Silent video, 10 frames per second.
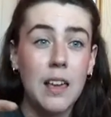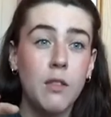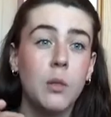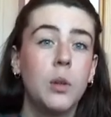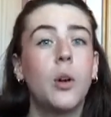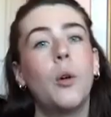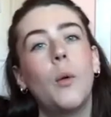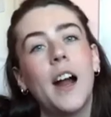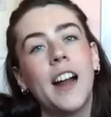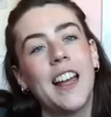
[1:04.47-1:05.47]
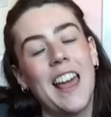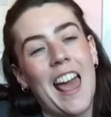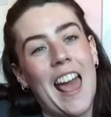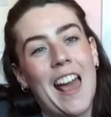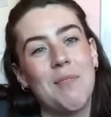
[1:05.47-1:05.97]
even would all work.
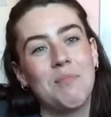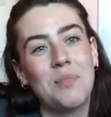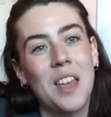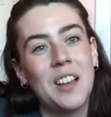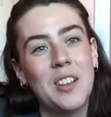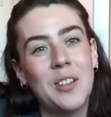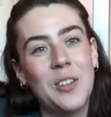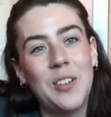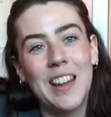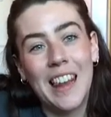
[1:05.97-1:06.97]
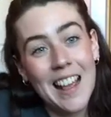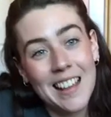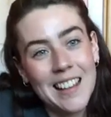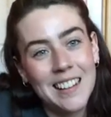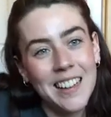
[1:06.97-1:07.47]
So let's
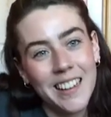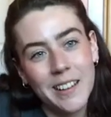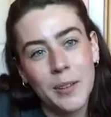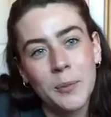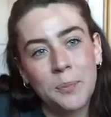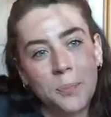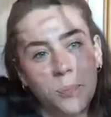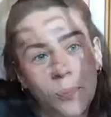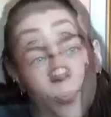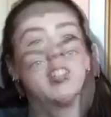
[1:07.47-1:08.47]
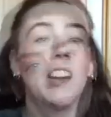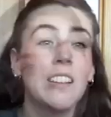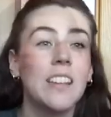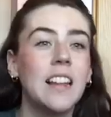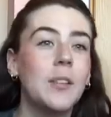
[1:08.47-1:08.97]
get started. Okay, so the
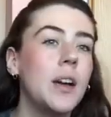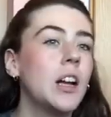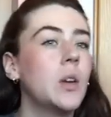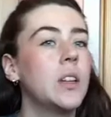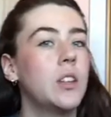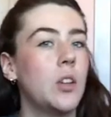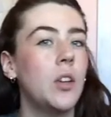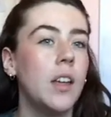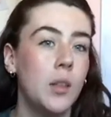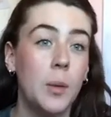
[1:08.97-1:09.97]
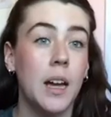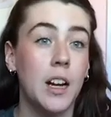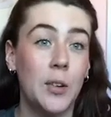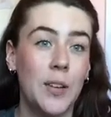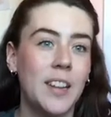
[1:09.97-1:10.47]
first thing that we are going to do is we are
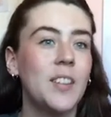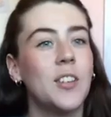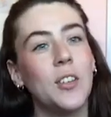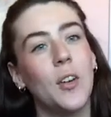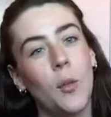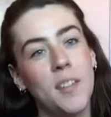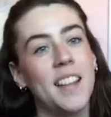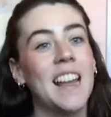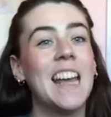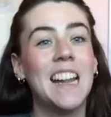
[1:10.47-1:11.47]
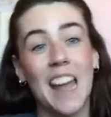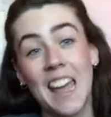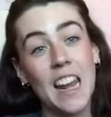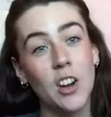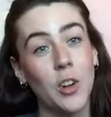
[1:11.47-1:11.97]
going to obviously
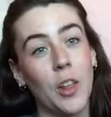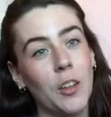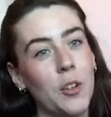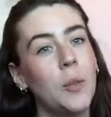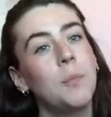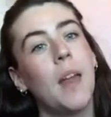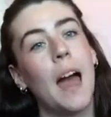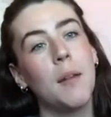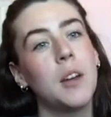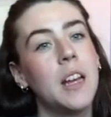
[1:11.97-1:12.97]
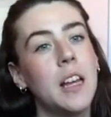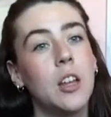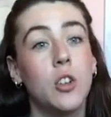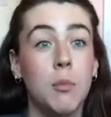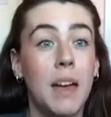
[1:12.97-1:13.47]
decorate our toilet roll. I'm going
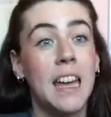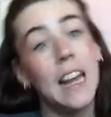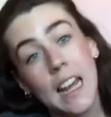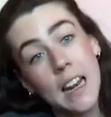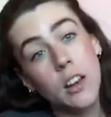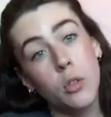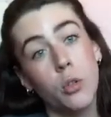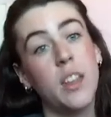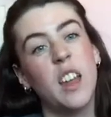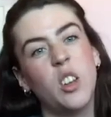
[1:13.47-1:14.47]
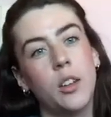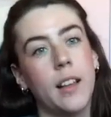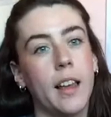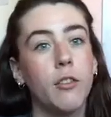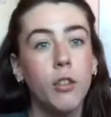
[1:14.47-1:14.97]
to do mine green so that it looks
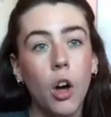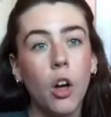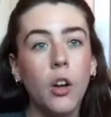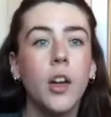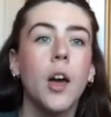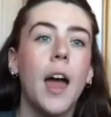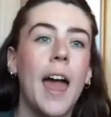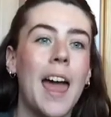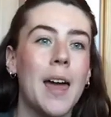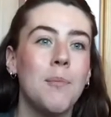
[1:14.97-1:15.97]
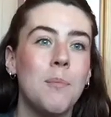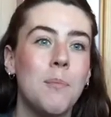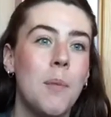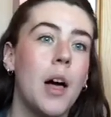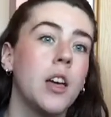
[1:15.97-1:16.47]
like a frog,
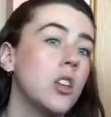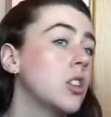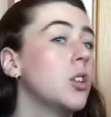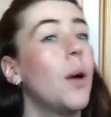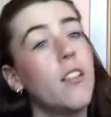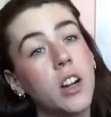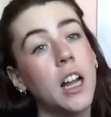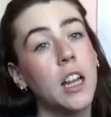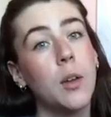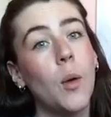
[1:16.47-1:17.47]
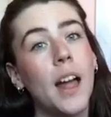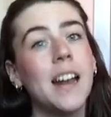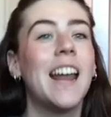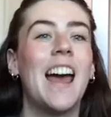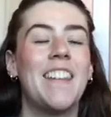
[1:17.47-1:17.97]
but you can do whatever colour you
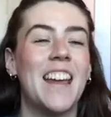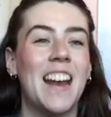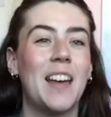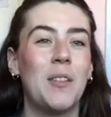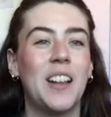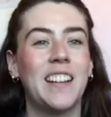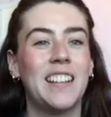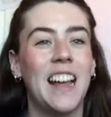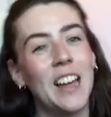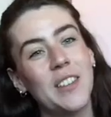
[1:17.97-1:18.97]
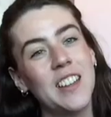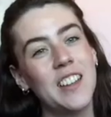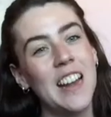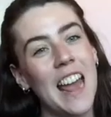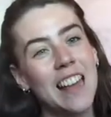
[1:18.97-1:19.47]
want, and then I will tell you what to
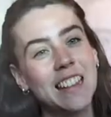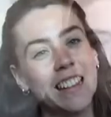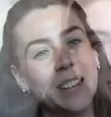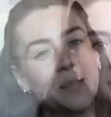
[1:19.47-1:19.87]
do next.